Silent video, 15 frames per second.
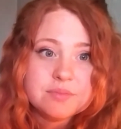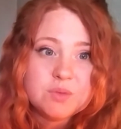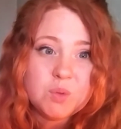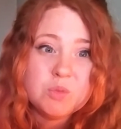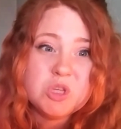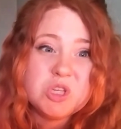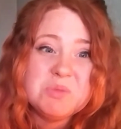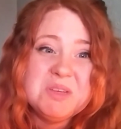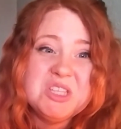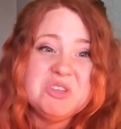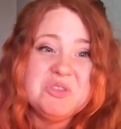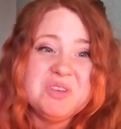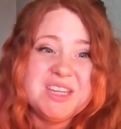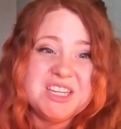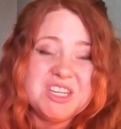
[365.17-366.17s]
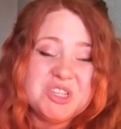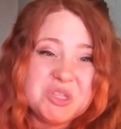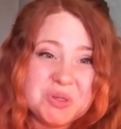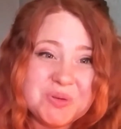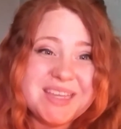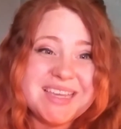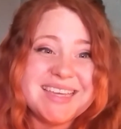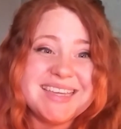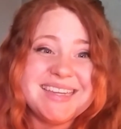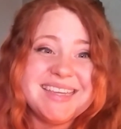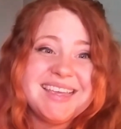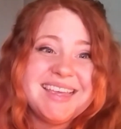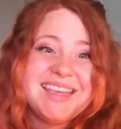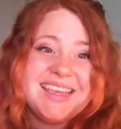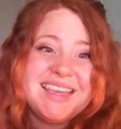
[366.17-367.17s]
Which means you need to tune in
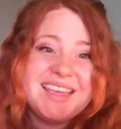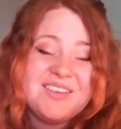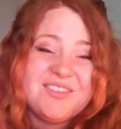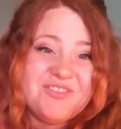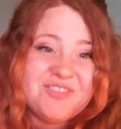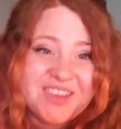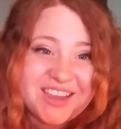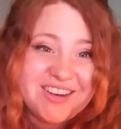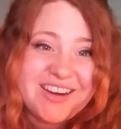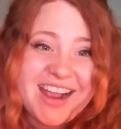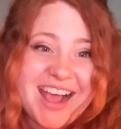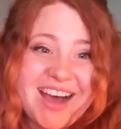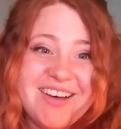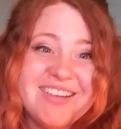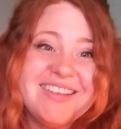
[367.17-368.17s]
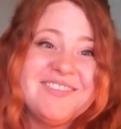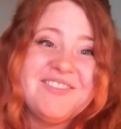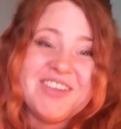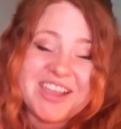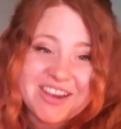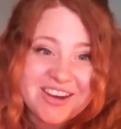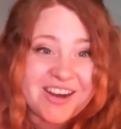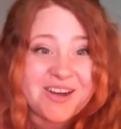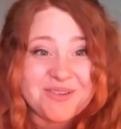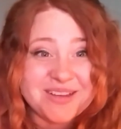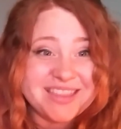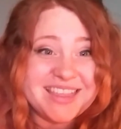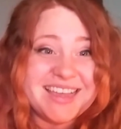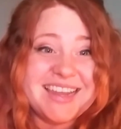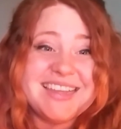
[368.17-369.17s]
and figure out
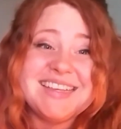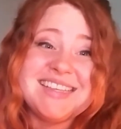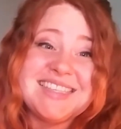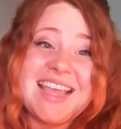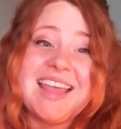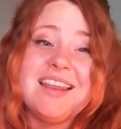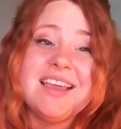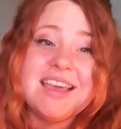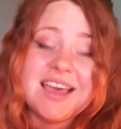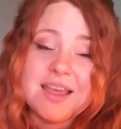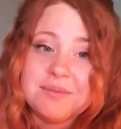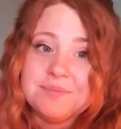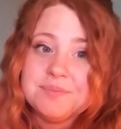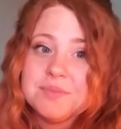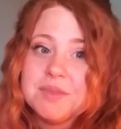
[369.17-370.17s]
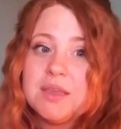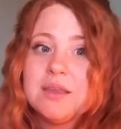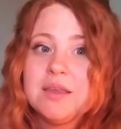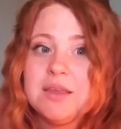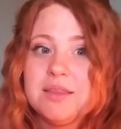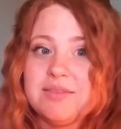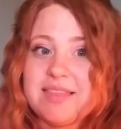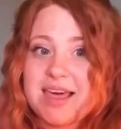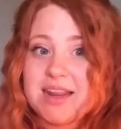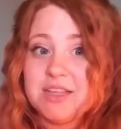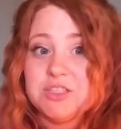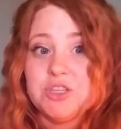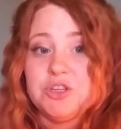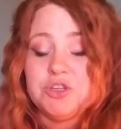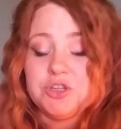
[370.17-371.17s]
what that is. And again, that
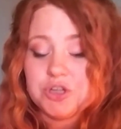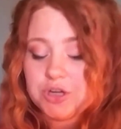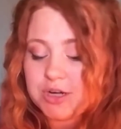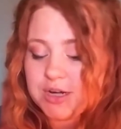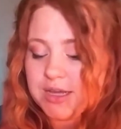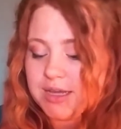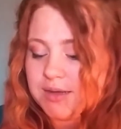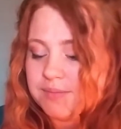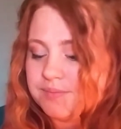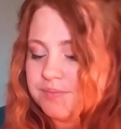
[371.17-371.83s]
is a journey.